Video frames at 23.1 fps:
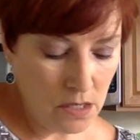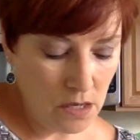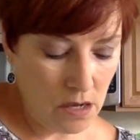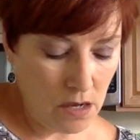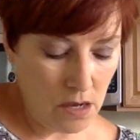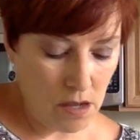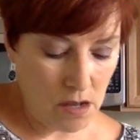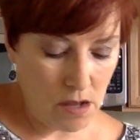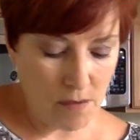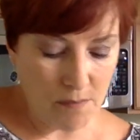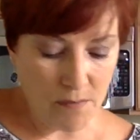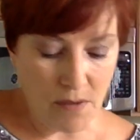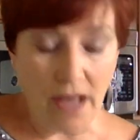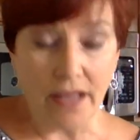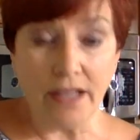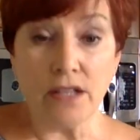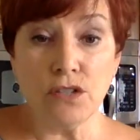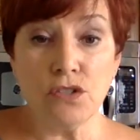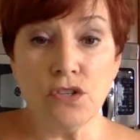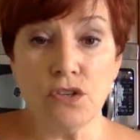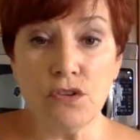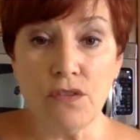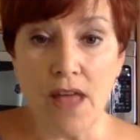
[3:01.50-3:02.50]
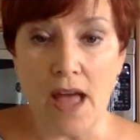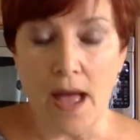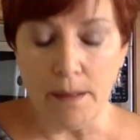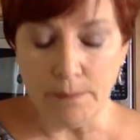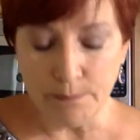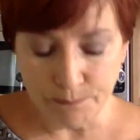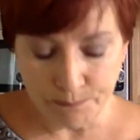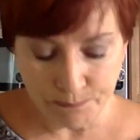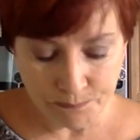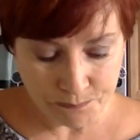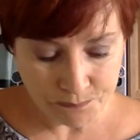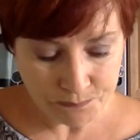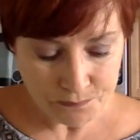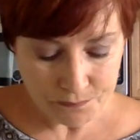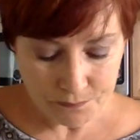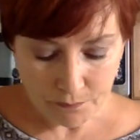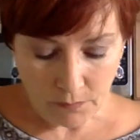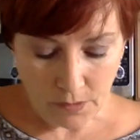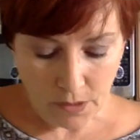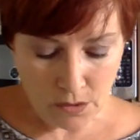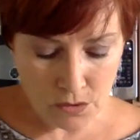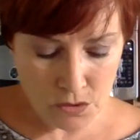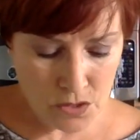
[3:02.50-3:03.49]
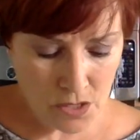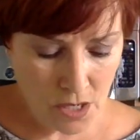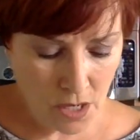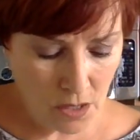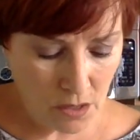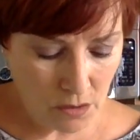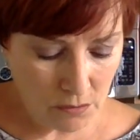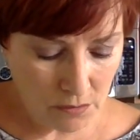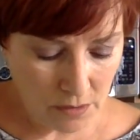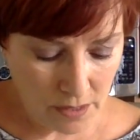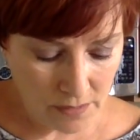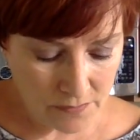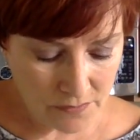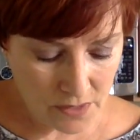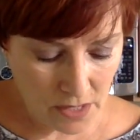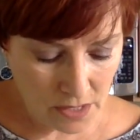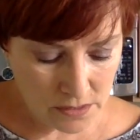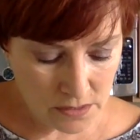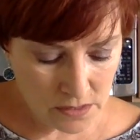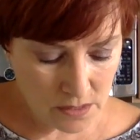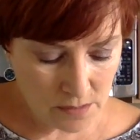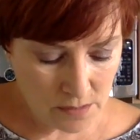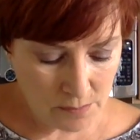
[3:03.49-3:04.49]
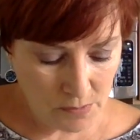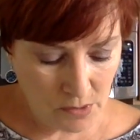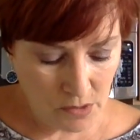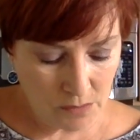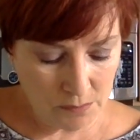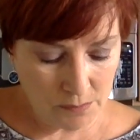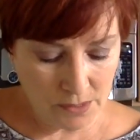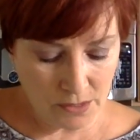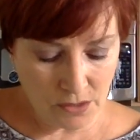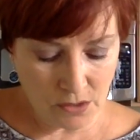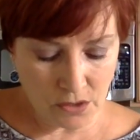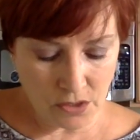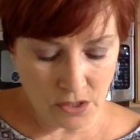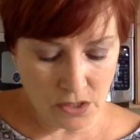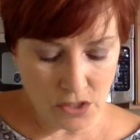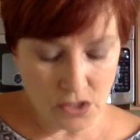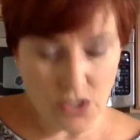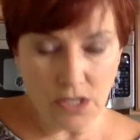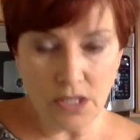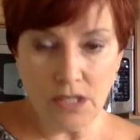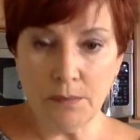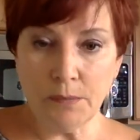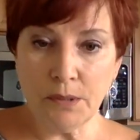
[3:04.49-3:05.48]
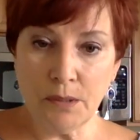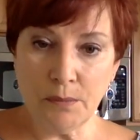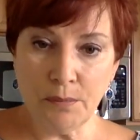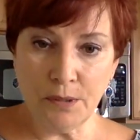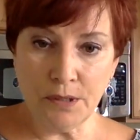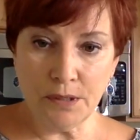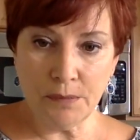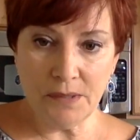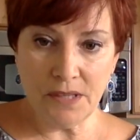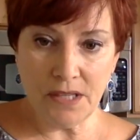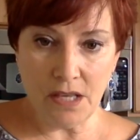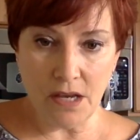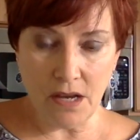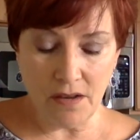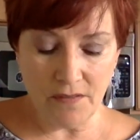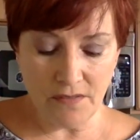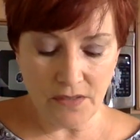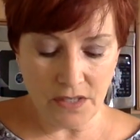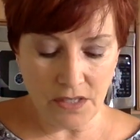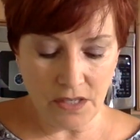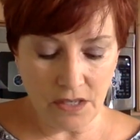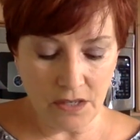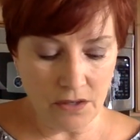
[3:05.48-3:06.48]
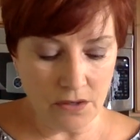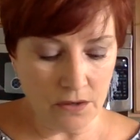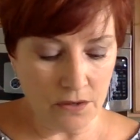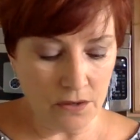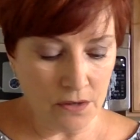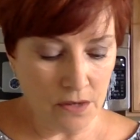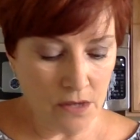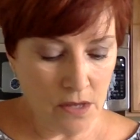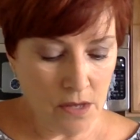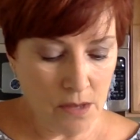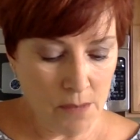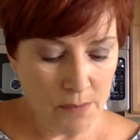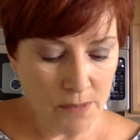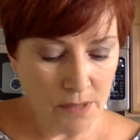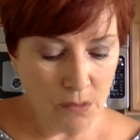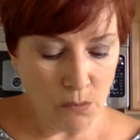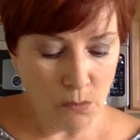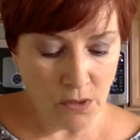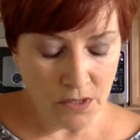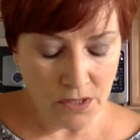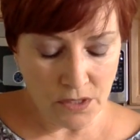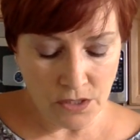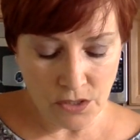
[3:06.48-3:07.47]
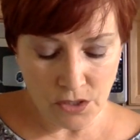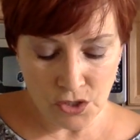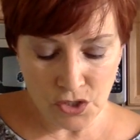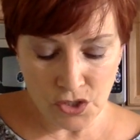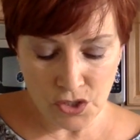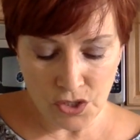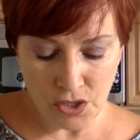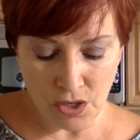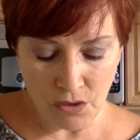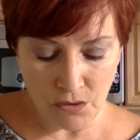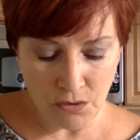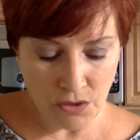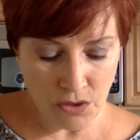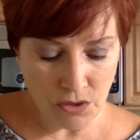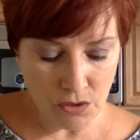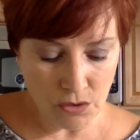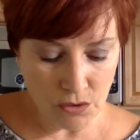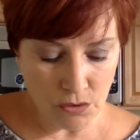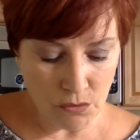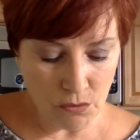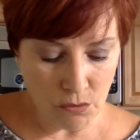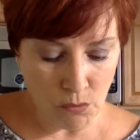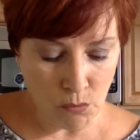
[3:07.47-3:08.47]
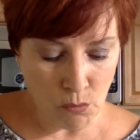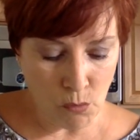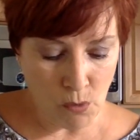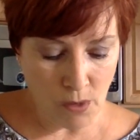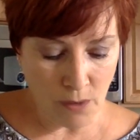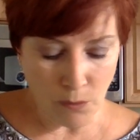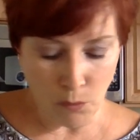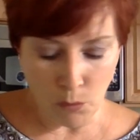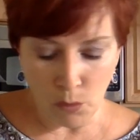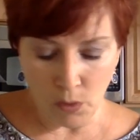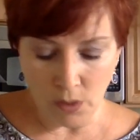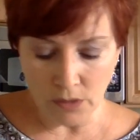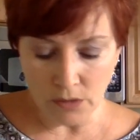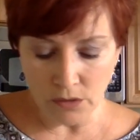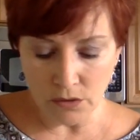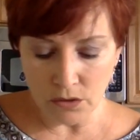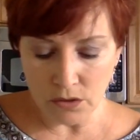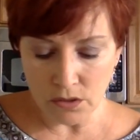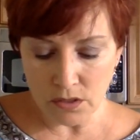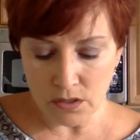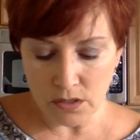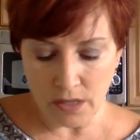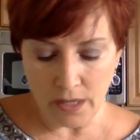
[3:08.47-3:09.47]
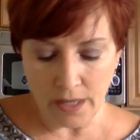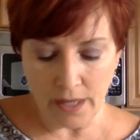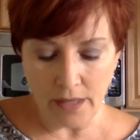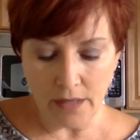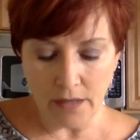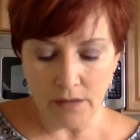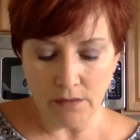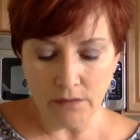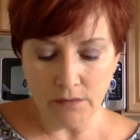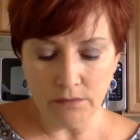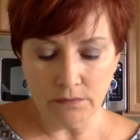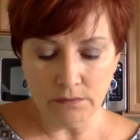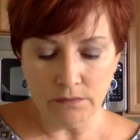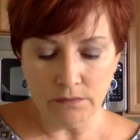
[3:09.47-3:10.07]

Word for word: um, I can do that. So I've got some on my cookie sheet. I'm going to put them in the oven here, but I wanted to show you what one looks like